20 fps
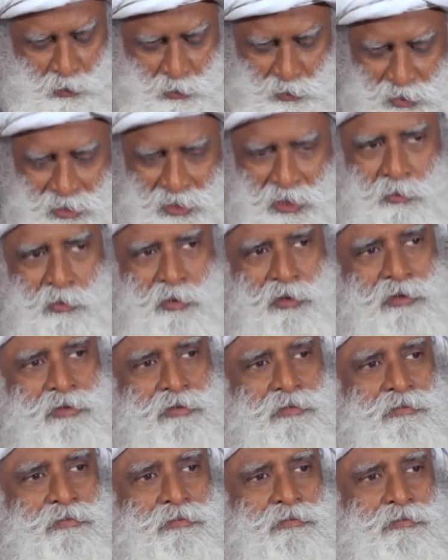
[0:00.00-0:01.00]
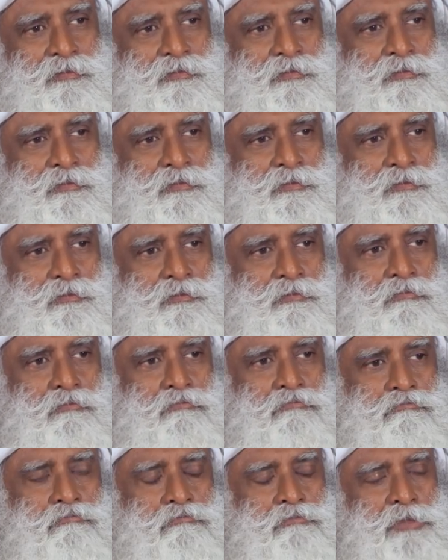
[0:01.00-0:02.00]
you're stable.
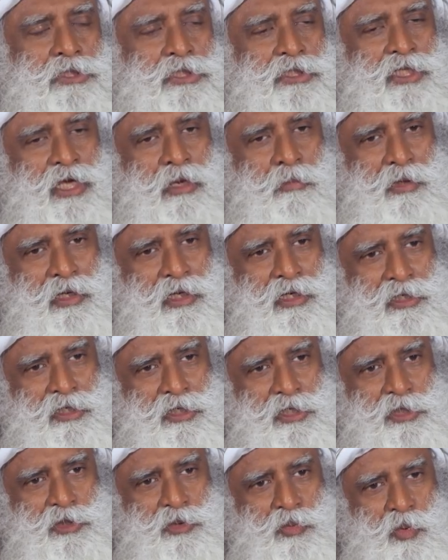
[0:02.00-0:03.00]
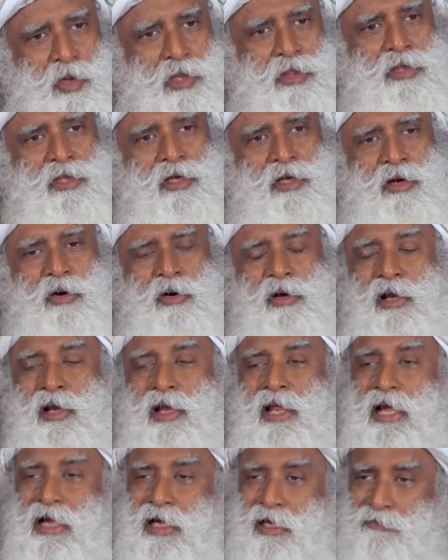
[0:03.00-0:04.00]
Stability is one thing or
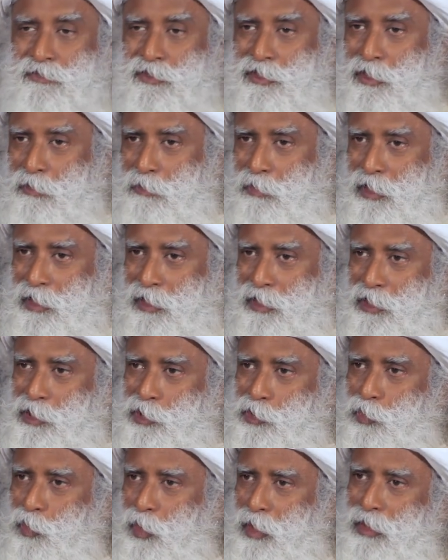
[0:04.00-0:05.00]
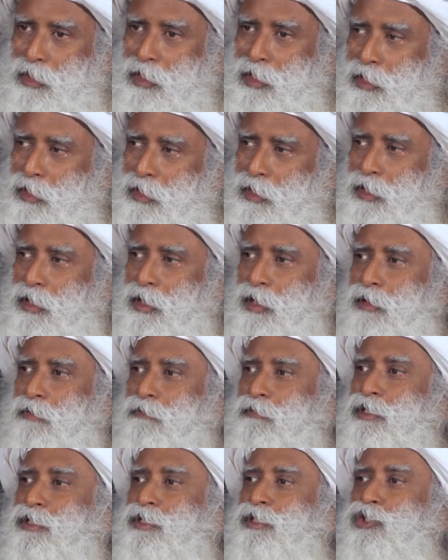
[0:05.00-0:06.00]
lack of stability is one thing
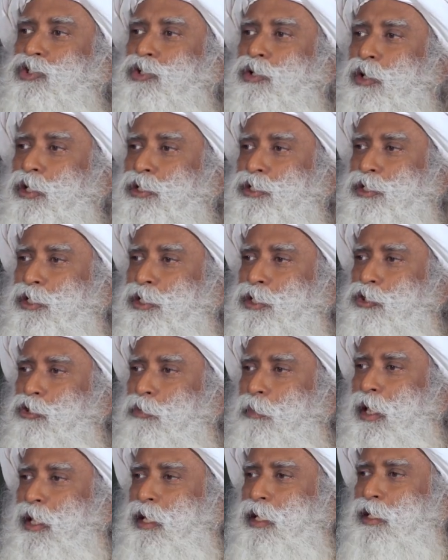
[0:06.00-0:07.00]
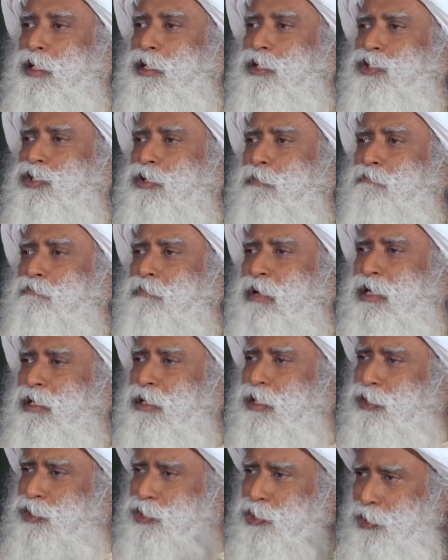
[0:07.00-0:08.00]
which is costing humanity
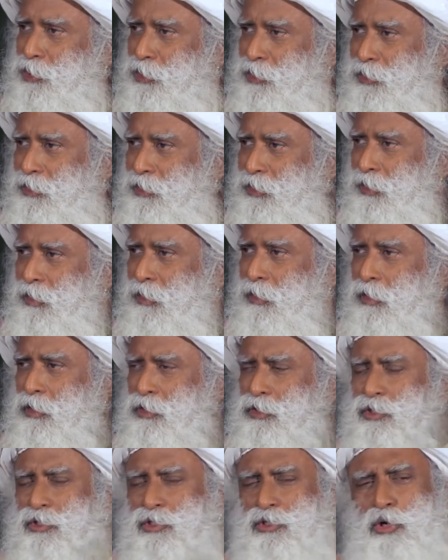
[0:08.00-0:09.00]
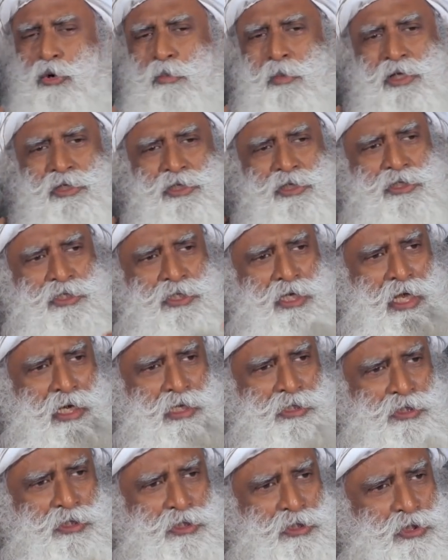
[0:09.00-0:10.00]
tremendously. So much
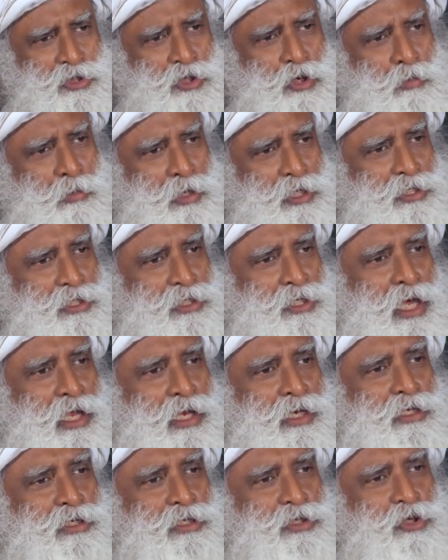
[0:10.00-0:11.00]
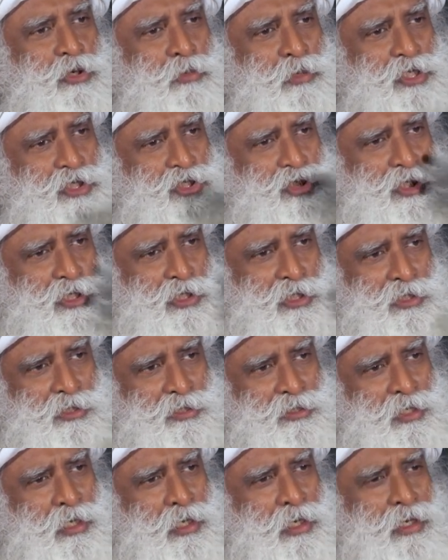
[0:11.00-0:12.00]
intelligence, so much talent, so much
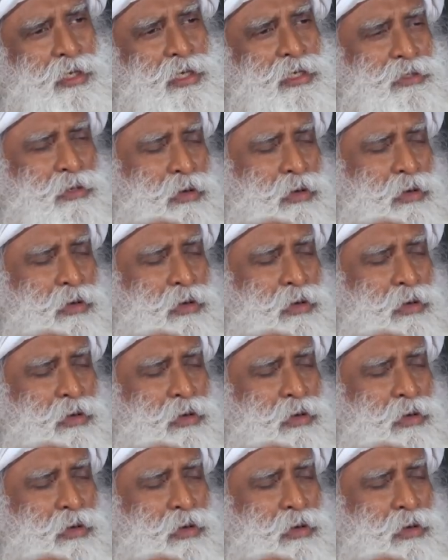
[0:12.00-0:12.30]
genius is